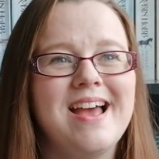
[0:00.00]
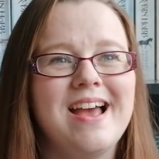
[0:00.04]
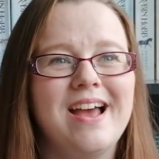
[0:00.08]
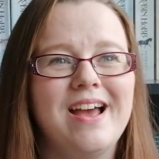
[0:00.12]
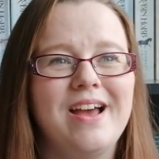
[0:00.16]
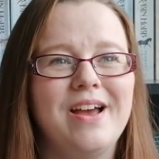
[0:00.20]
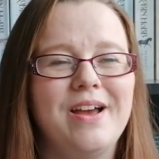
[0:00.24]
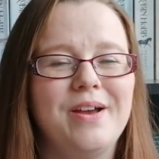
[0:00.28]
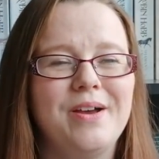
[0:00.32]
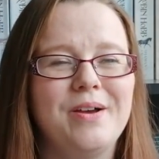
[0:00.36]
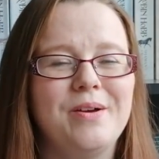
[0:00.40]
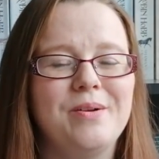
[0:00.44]

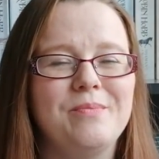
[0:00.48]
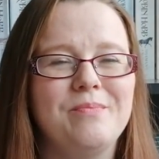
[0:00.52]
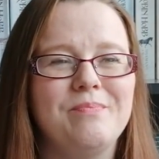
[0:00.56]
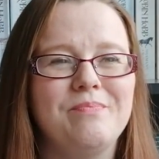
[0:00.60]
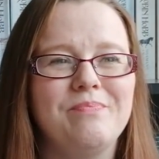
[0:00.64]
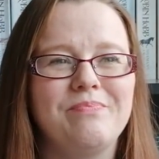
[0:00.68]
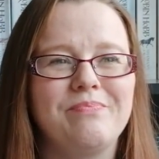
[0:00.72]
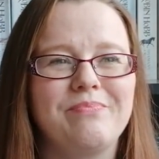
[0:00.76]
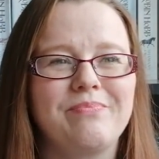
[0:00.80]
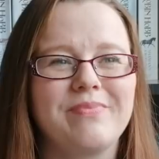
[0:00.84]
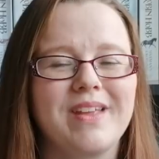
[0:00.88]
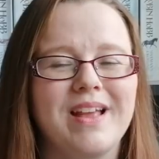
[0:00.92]

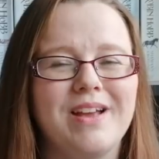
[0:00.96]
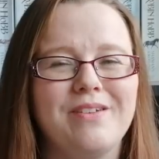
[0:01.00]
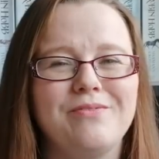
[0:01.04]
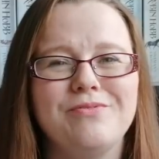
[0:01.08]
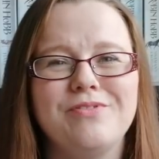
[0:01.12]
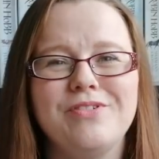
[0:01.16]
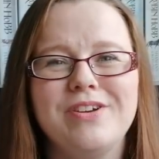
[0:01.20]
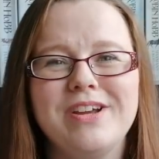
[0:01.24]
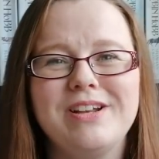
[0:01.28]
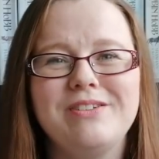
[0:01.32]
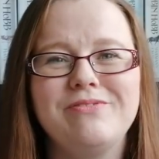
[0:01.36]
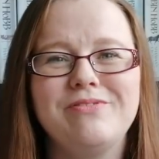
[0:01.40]
I've
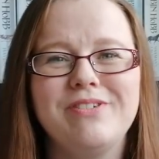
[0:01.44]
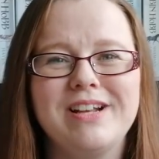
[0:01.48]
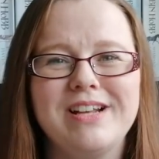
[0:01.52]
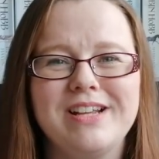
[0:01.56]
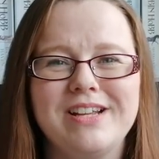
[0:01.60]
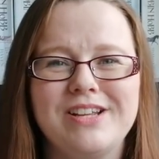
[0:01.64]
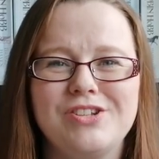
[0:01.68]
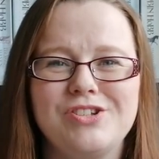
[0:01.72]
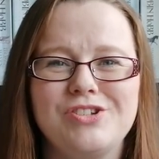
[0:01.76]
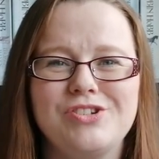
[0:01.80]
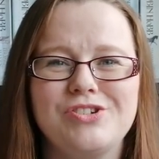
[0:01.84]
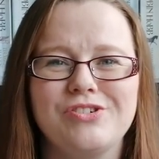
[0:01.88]

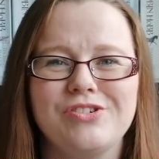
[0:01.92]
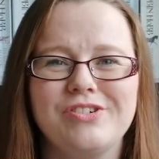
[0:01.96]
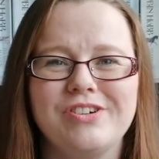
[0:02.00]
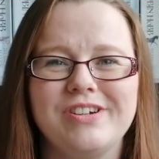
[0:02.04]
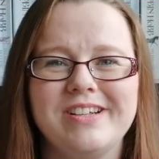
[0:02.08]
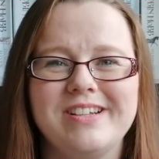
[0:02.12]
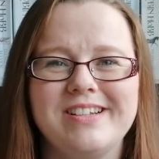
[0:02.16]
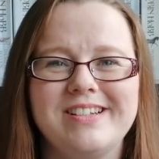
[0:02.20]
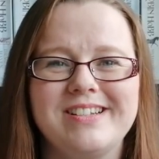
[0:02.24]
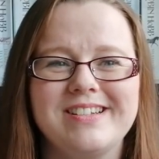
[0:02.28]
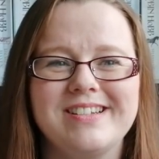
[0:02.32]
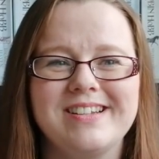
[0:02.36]
really
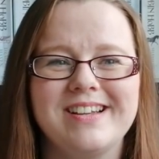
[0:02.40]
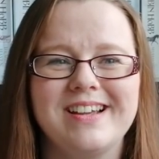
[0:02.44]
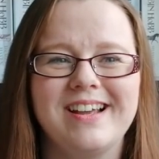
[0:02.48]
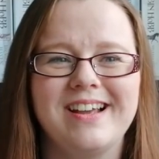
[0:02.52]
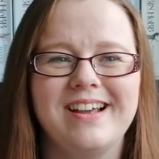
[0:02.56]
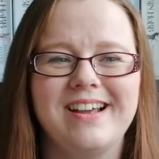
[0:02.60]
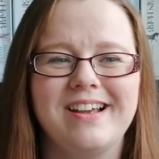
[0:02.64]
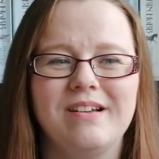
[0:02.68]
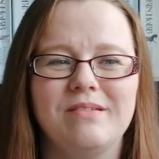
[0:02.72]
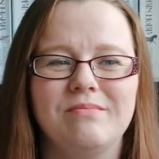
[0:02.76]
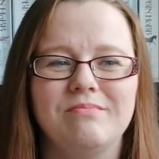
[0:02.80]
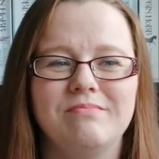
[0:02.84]
enjoyed,
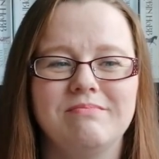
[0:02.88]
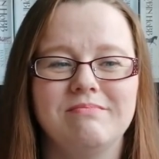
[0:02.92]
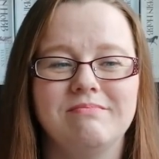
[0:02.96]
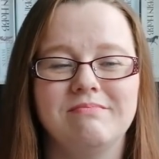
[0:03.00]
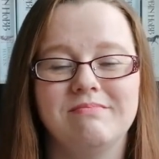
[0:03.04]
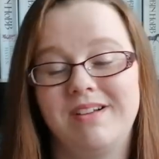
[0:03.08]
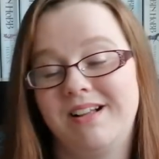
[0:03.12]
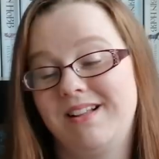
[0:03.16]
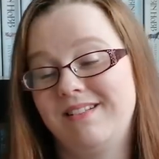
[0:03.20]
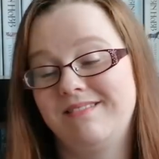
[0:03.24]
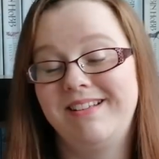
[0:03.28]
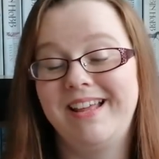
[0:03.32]

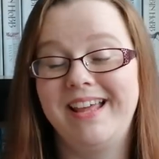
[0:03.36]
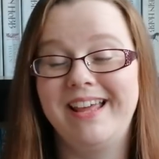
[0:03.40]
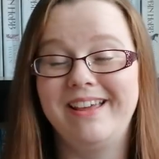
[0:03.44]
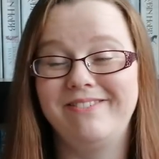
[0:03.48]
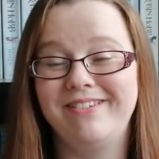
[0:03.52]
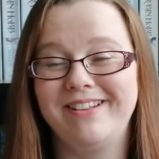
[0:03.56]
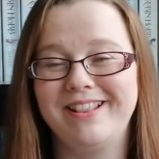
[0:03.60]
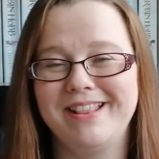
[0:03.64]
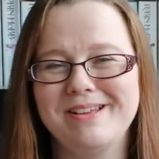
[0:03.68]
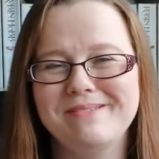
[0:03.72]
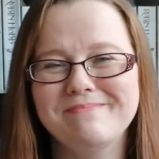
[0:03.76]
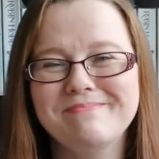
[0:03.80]

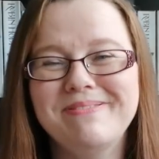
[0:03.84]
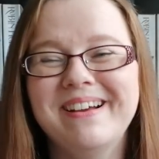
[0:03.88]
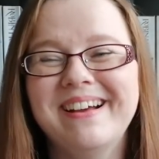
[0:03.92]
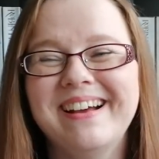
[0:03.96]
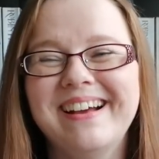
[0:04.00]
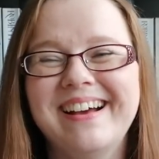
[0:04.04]
hearing them,